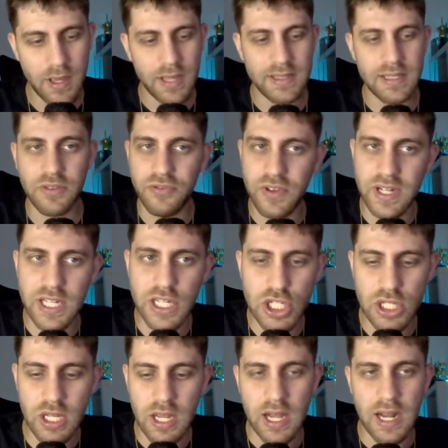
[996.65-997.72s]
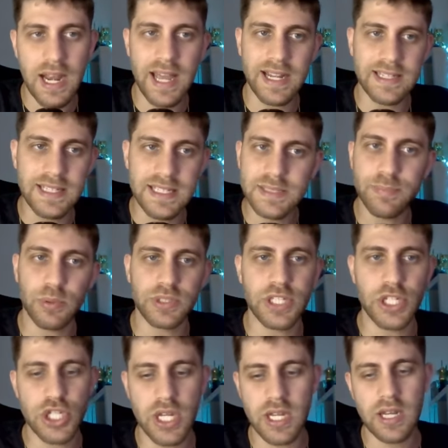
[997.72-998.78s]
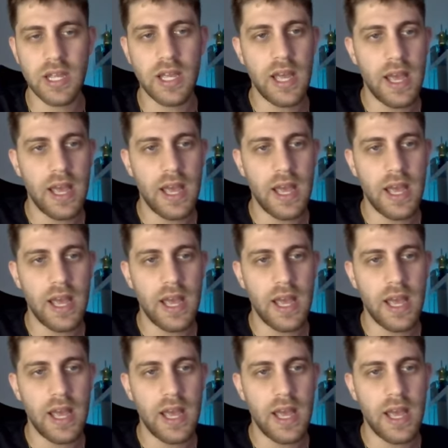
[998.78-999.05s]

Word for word: that finished like this position.